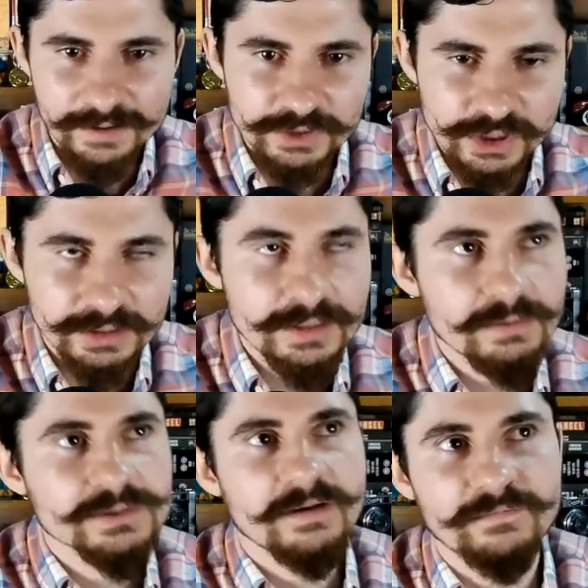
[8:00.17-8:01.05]
and shit. And I
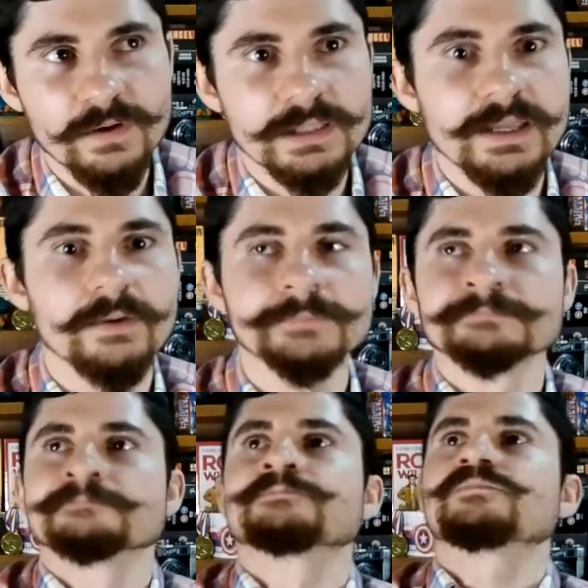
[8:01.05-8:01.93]
was like, fucking hell.
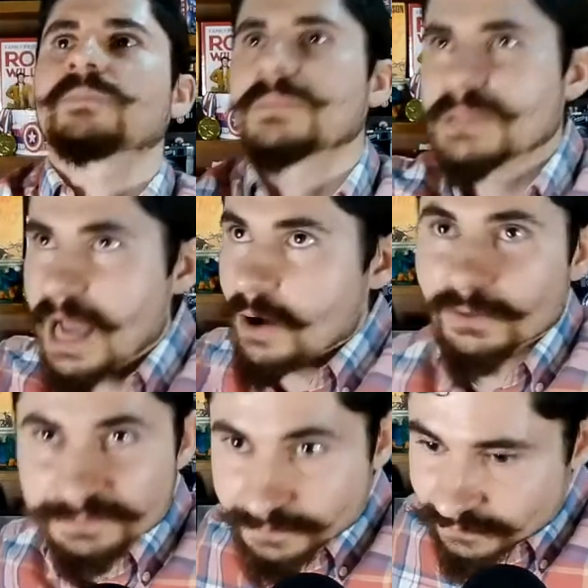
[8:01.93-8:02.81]
Now,
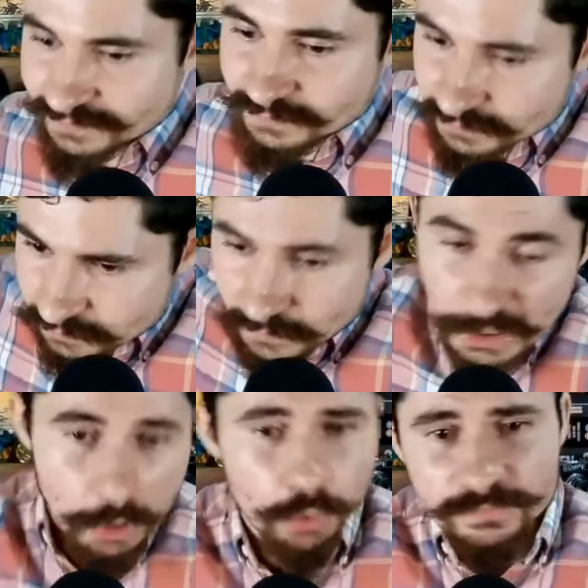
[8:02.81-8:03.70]

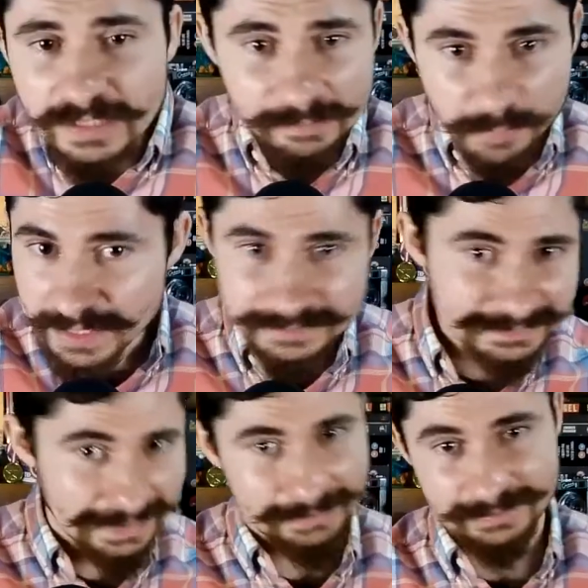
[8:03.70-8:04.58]
all of that being
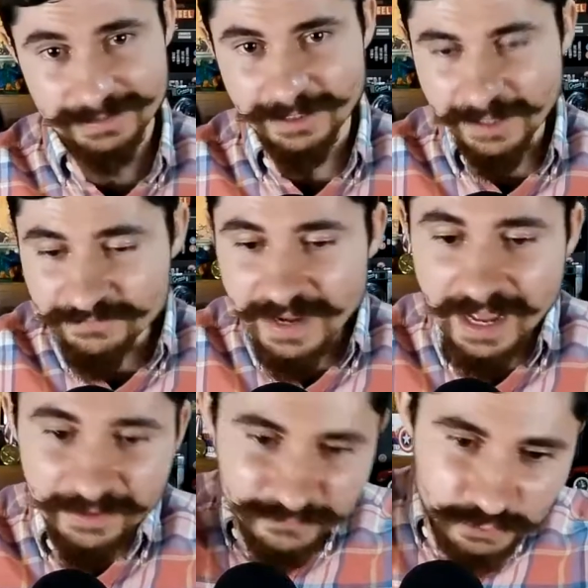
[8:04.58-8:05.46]
said, if I
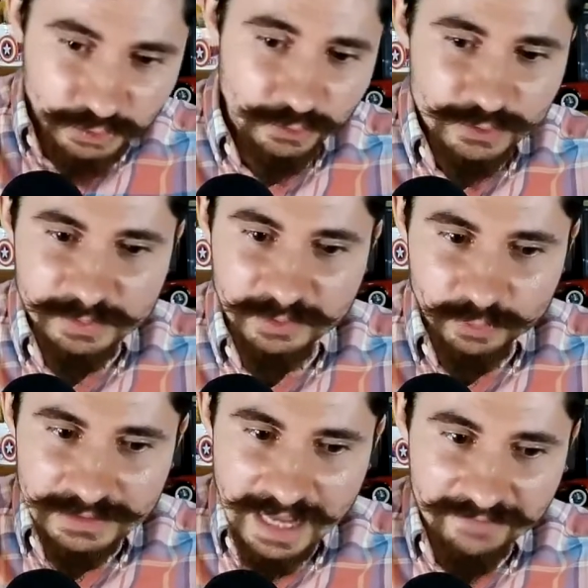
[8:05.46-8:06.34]
have to choose
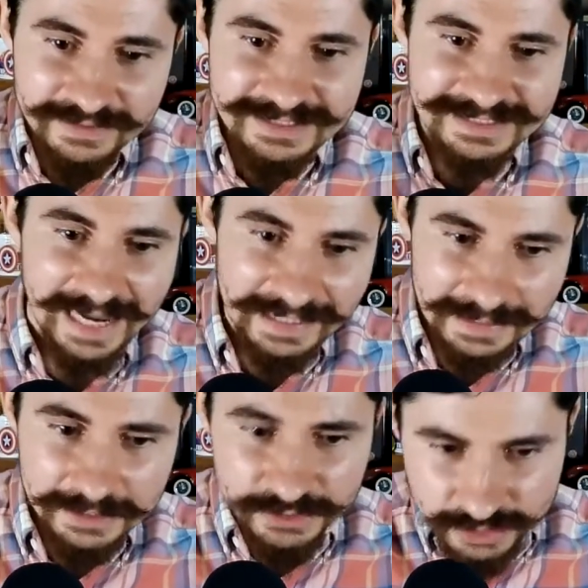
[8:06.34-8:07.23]
between having
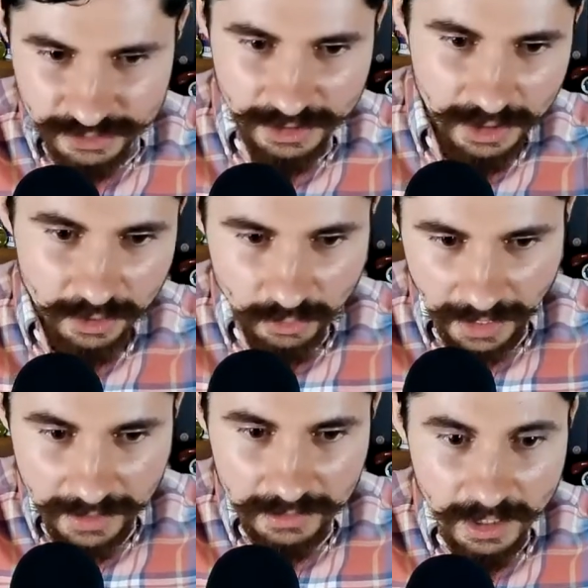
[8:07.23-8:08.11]
cyclists,
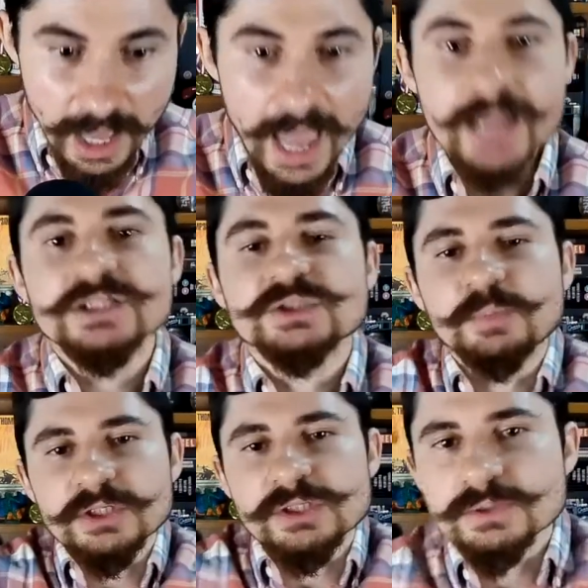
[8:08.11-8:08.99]
okay, and
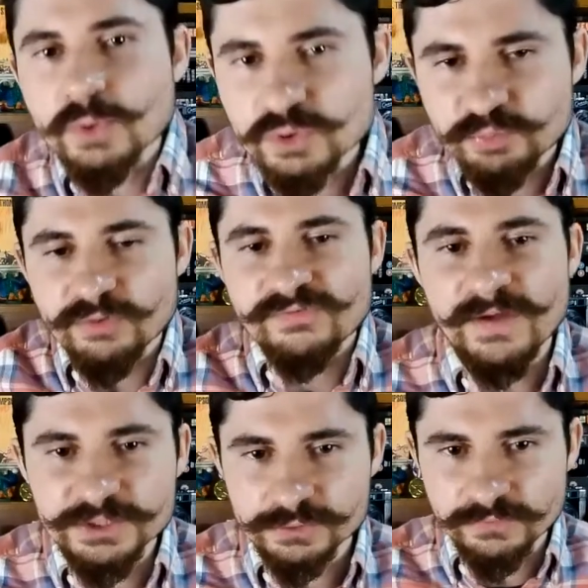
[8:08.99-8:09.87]
especially those
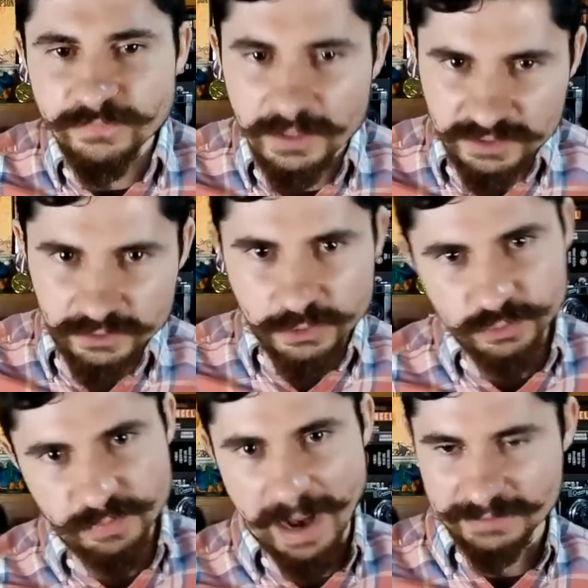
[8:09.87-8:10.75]
professional fucking
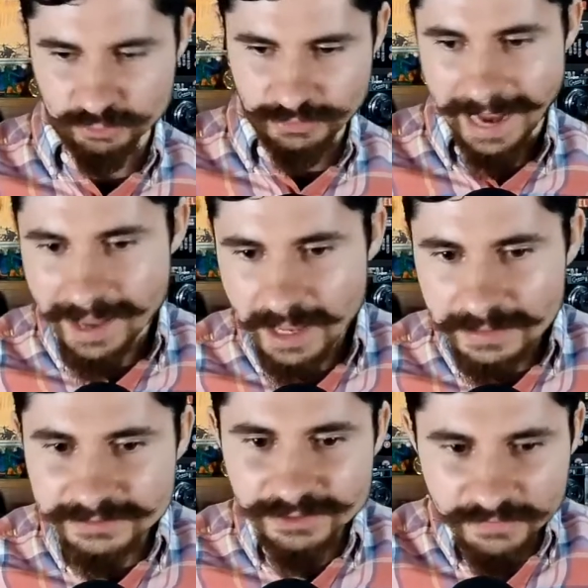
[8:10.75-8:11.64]
douchebags, okay?
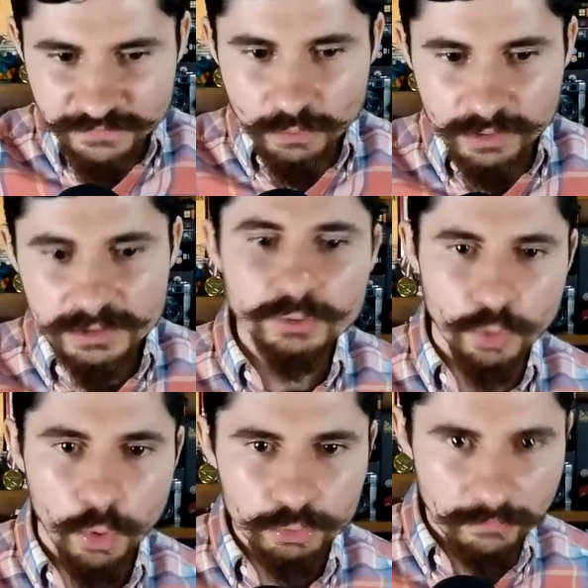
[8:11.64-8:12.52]
Listen, if you're in the
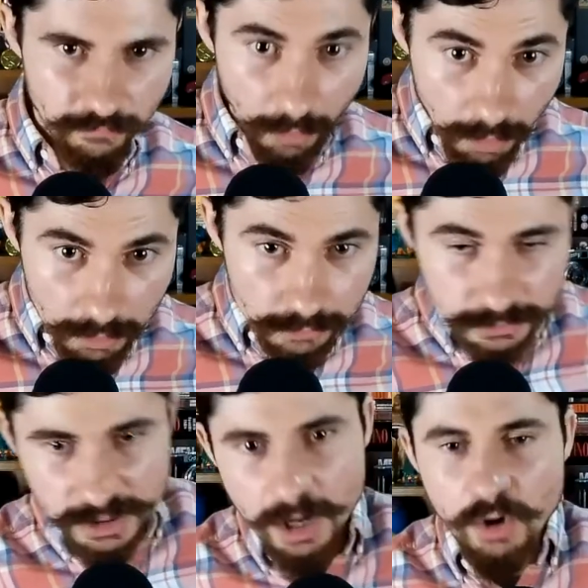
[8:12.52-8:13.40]
Tour de
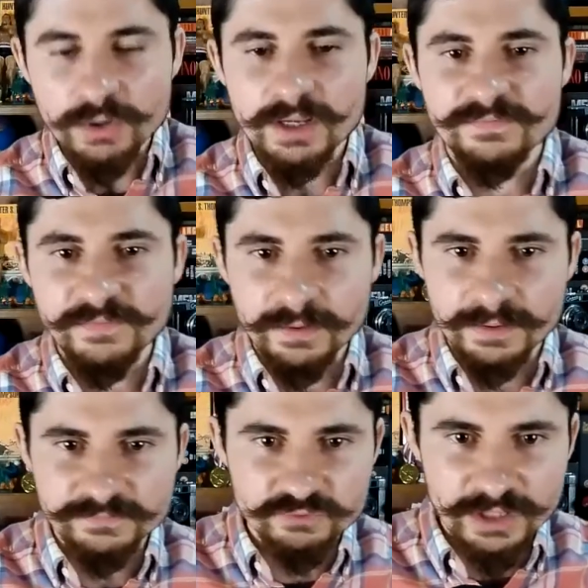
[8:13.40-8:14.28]
France, okay, fair
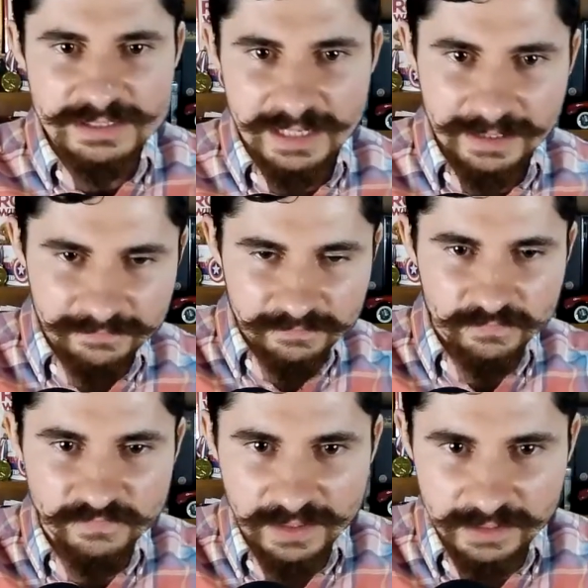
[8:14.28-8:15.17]
enough, dress like a
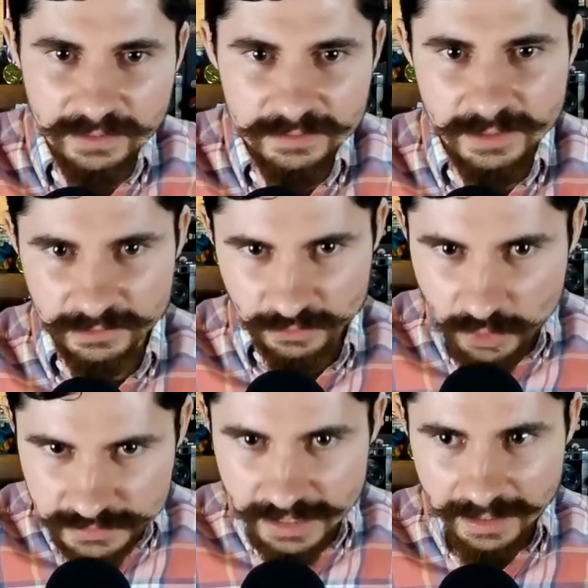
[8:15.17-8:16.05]
fucking idiot, you know what
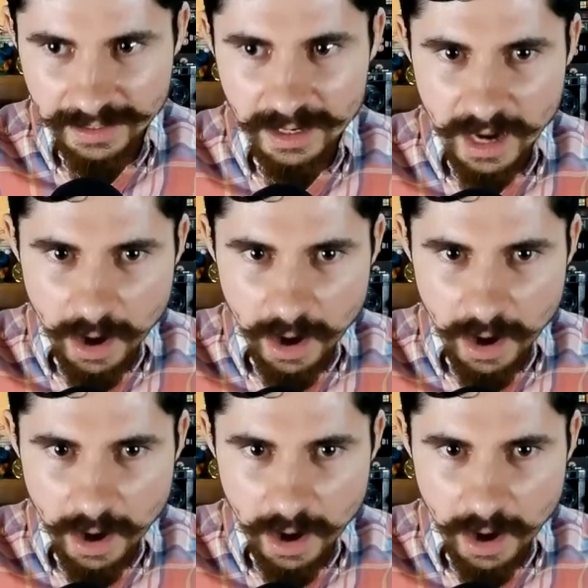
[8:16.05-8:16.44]
I'm saying? Like a